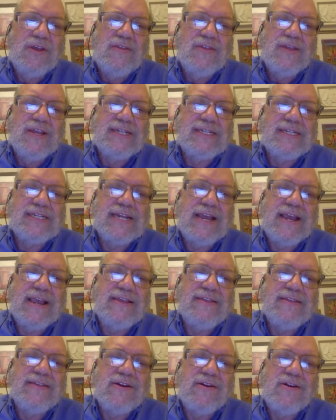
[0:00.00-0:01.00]
They
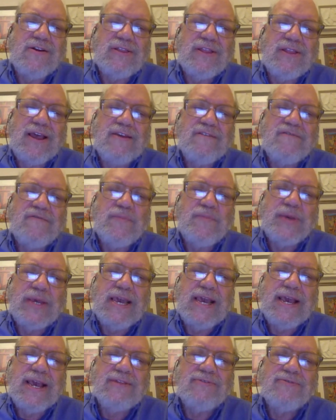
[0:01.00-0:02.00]
say that our life
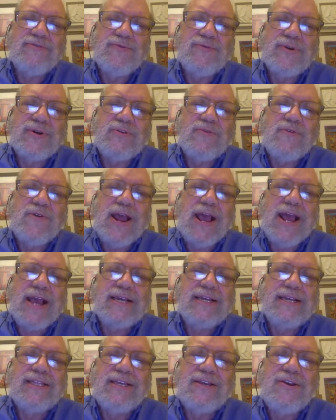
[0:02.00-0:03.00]
began through a
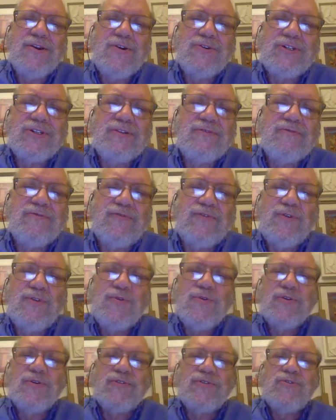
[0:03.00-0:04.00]
crack in the ocean
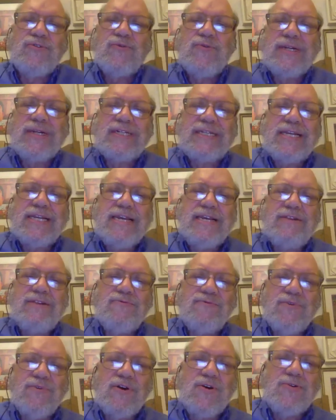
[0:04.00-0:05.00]
floor through which heat
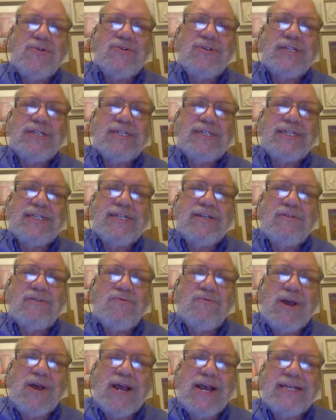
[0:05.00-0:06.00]
rose and still
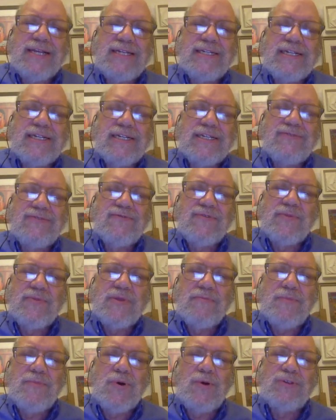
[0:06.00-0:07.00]
rises from the
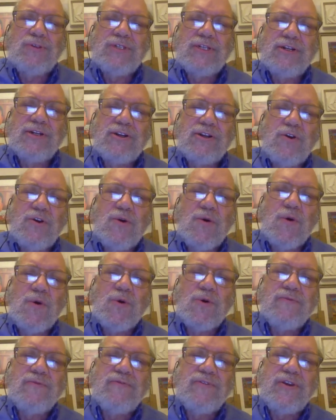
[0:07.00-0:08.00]
molten
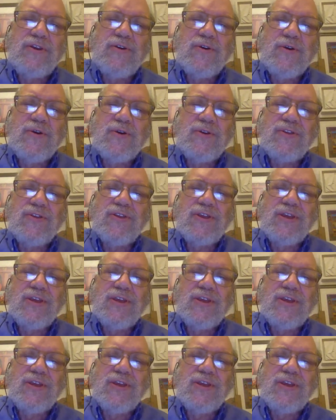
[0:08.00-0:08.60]
core of the earth